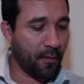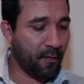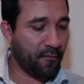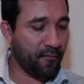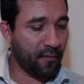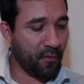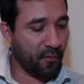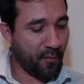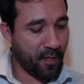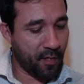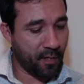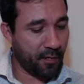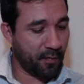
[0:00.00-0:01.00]
If you don't
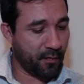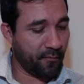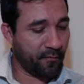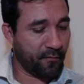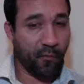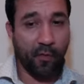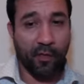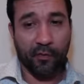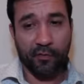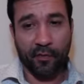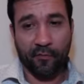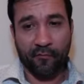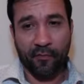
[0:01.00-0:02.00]
mind, if you're
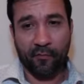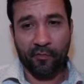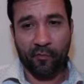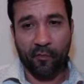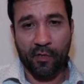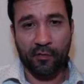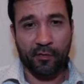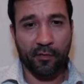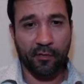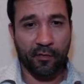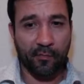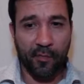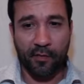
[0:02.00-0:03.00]
watching, if anyone's watching,
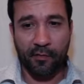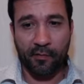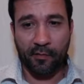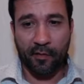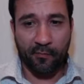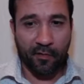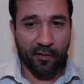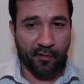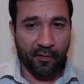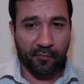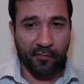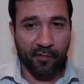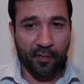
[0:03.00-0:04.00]
do you mind giving me a
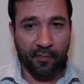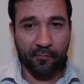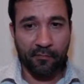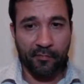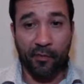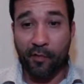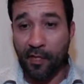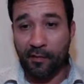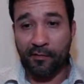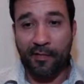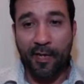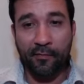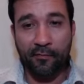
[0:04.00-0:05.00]
thumbs up? So you got
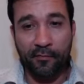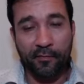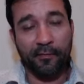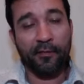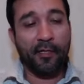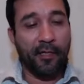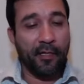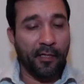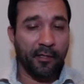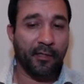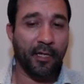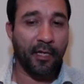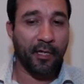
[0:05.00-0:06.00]
sound?
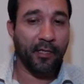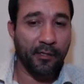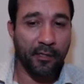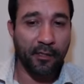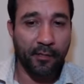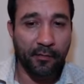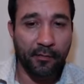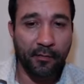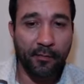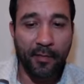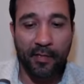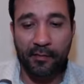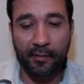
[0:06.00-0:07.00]
Yeah, yeah, I did it.
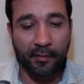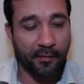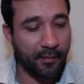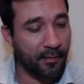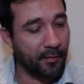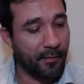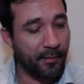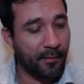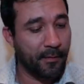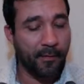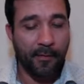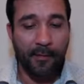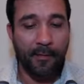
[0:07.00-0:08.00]
Amazing.
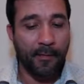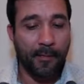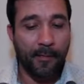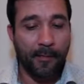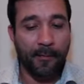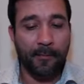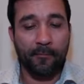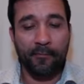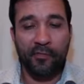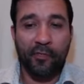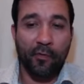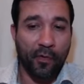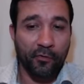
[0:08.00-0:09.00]
Um,
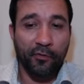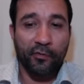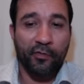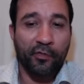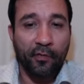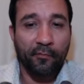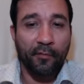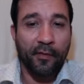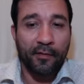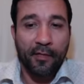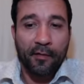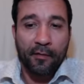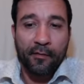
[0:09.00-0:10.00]
so I'll just start right
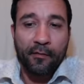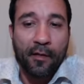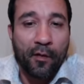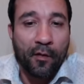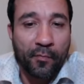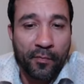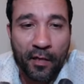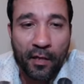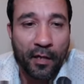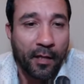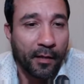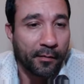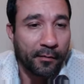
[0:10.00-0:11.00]
there. I hope you're not
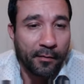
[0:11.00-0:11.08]
lying.